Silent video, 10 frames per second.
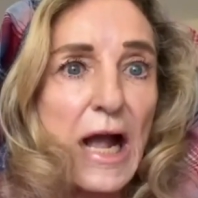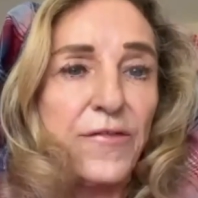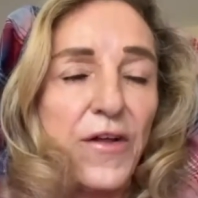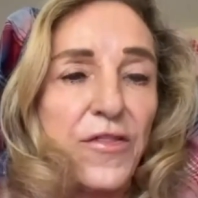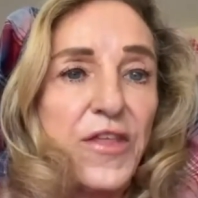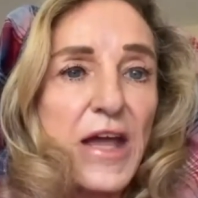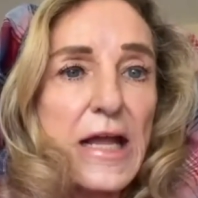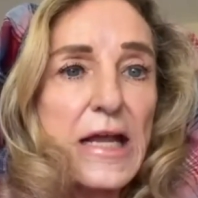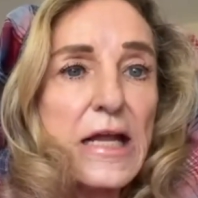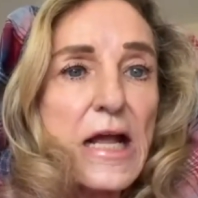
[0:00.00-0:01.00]
and that
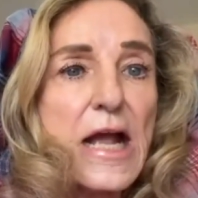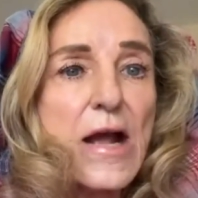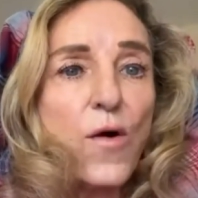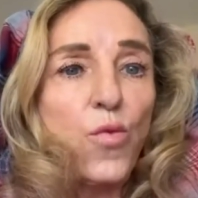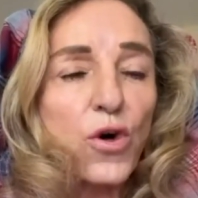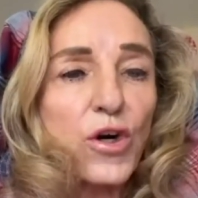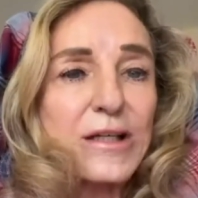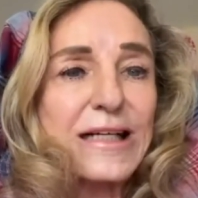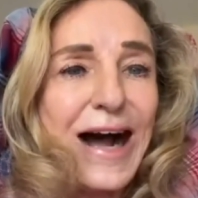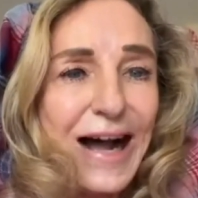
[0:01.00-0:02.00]
they
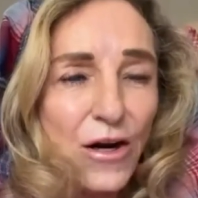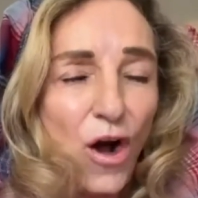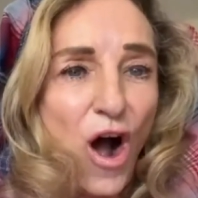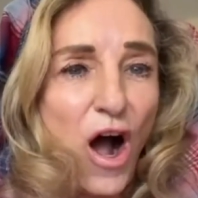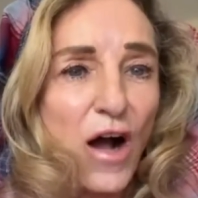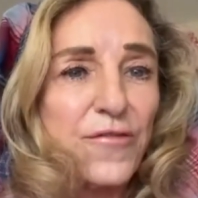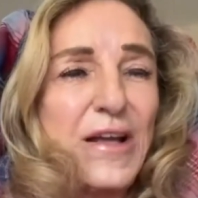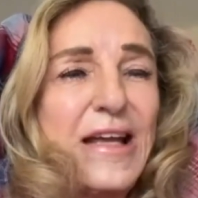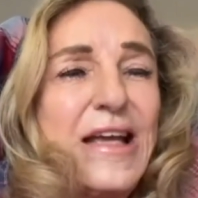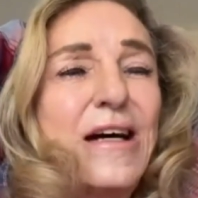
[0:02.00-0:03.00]
were cut
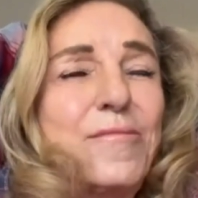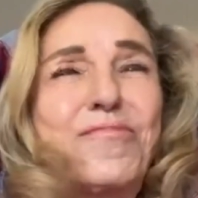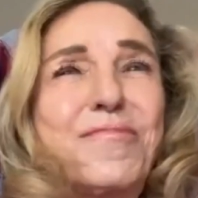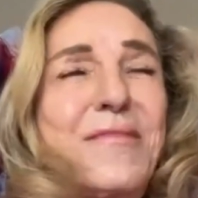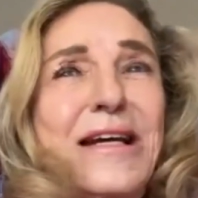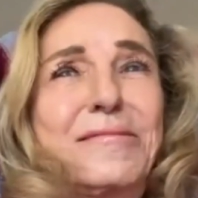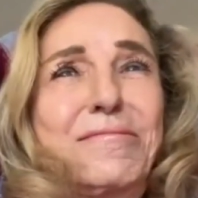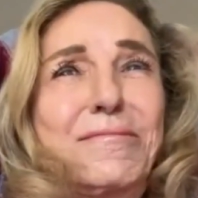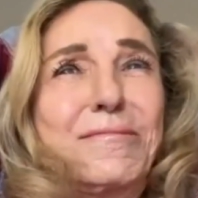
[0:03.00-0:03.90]
off in a